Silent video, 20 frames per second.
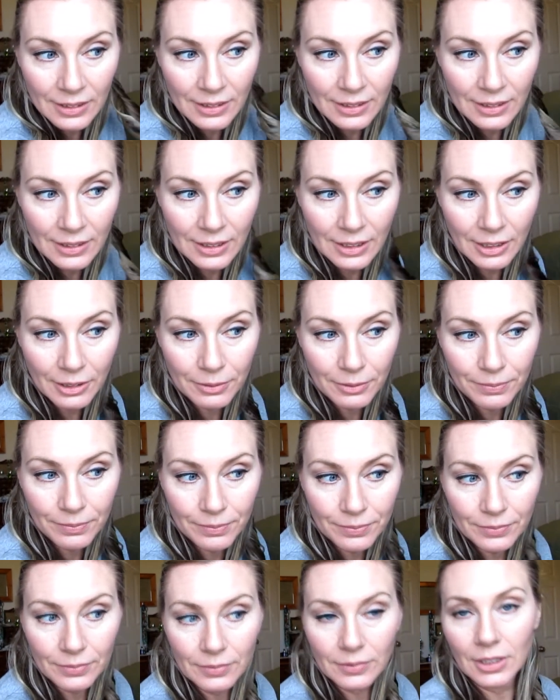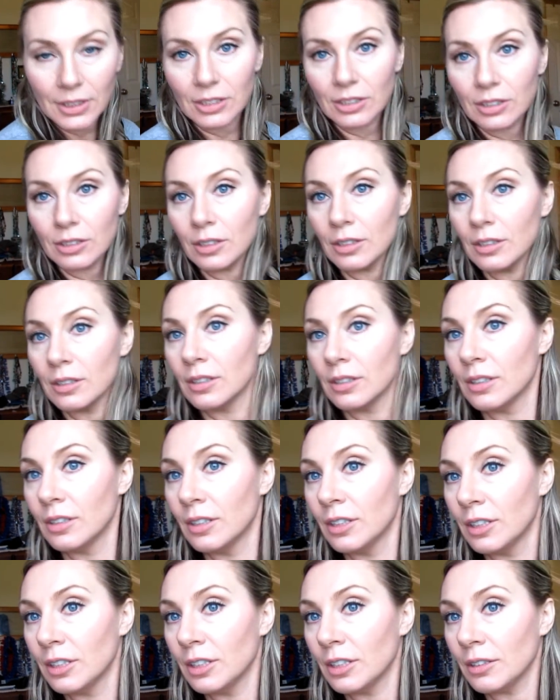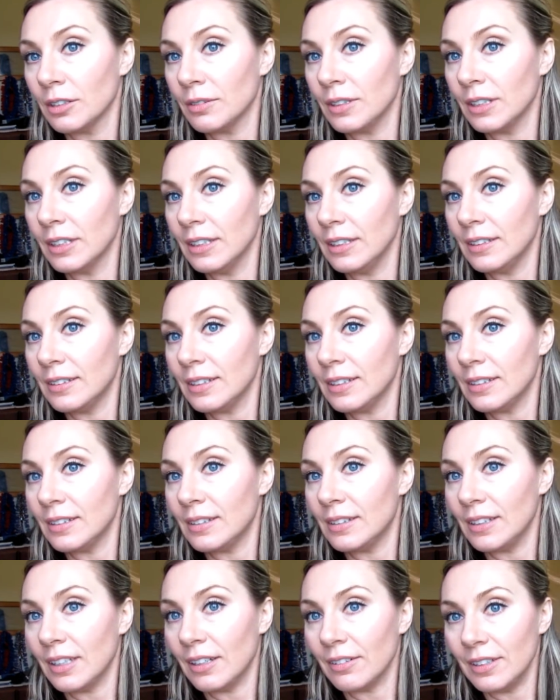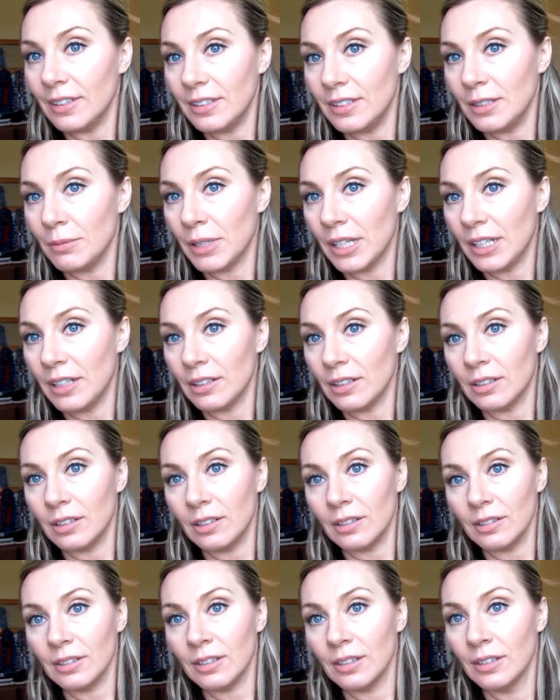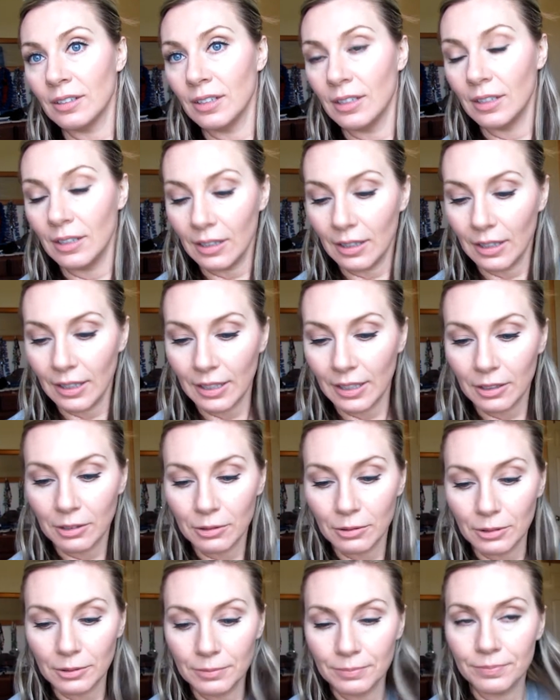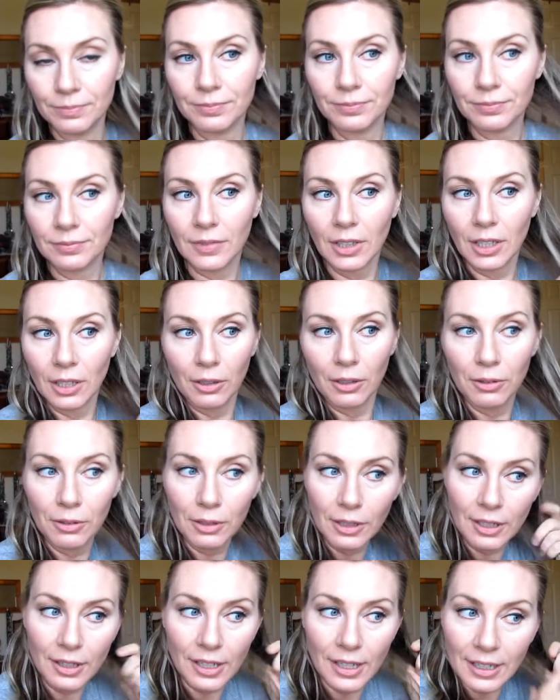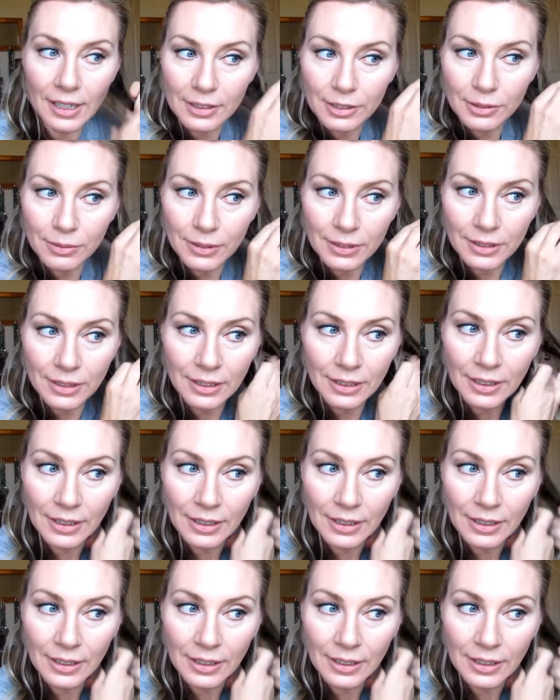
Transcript: So just release it. See how easy my hair curls? Let it cool. Go to the next one.